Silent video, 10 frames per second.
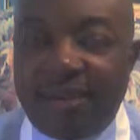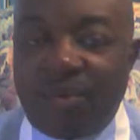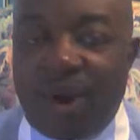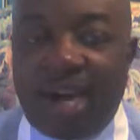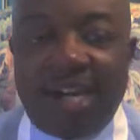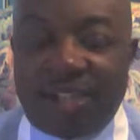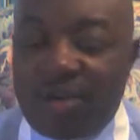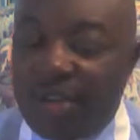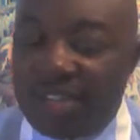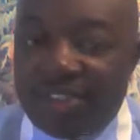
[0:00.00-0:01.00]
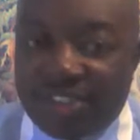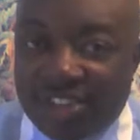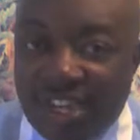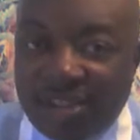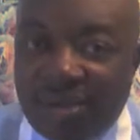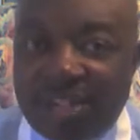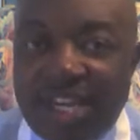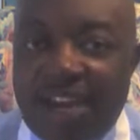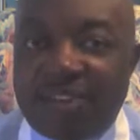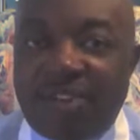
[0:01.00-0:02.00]
Why? Don't let the sun go
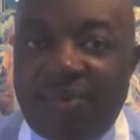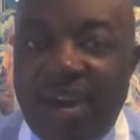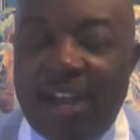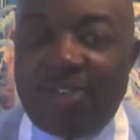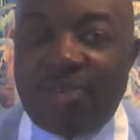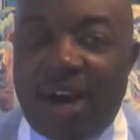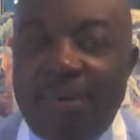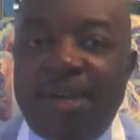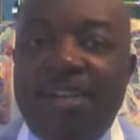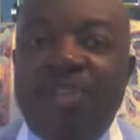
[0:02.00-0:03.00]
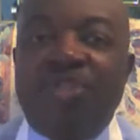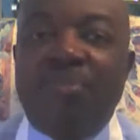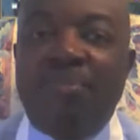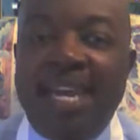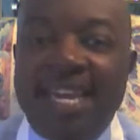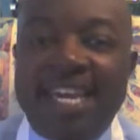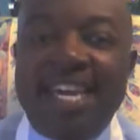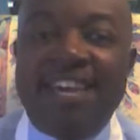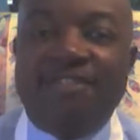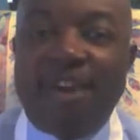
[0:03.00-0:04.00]
down on your wrath. Why? Because you may
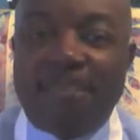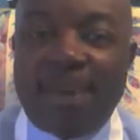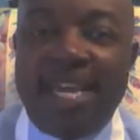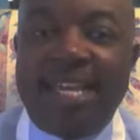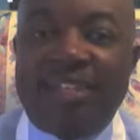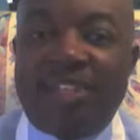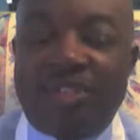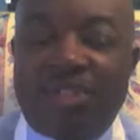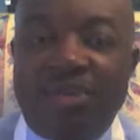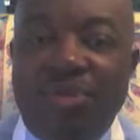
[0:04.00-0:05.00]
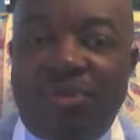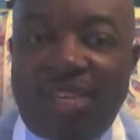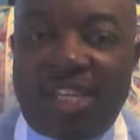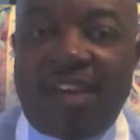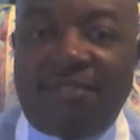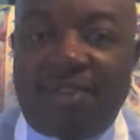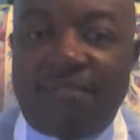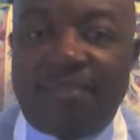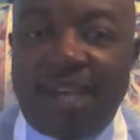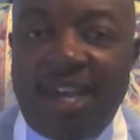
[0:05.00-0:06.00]
give place to the devil.